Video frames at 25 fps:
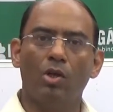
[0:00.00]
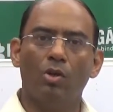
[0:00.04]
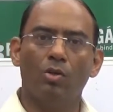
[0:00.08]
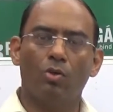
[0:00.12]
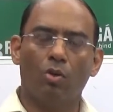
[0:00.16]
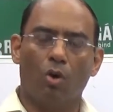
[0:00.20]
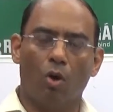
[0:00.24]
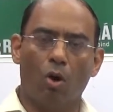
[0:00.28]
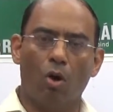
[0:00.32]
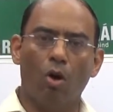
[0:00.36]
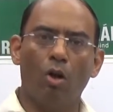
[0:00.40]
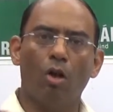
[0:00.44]

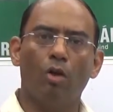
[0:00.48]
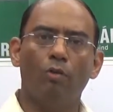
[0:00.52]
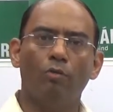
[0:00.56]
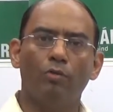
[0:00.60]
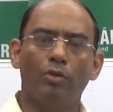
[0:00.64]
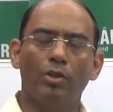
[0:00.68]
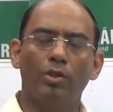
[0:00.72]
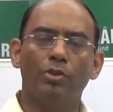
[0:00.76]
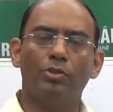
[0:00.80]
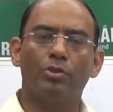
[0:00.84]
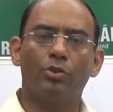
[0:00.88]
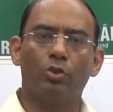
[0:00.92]
So all of
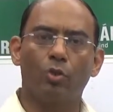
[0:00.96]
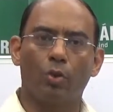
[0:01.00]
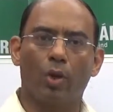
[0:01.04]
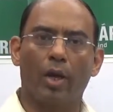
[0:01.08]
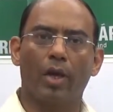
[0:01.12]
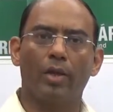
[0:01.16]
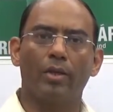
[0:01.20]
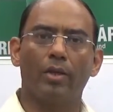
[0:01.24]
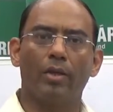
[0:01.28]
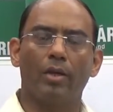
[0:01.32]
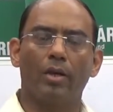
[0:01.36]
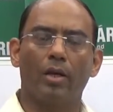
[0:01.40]
these
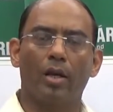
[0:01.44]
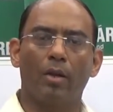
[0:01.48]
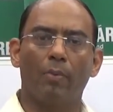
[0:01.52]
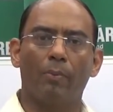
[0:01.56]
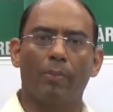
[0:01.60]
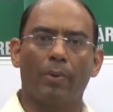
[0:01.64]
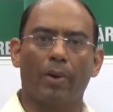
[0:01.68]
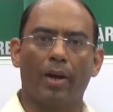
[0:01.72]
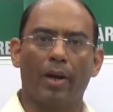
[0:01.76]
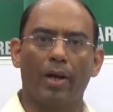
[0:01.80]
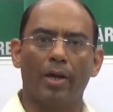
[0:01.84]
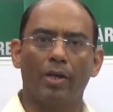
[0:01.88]
together
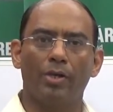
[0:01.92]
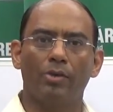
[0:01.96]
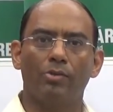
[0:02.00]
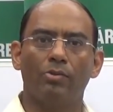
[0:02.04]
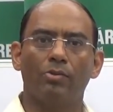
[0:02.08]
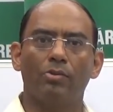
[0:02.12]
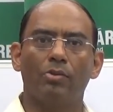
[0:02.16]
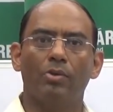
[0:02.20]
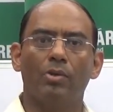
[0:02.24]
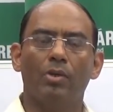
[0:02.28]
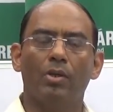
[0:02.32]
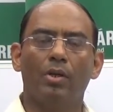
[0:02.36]

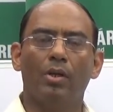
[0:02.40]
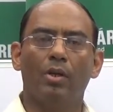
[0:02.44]
comprise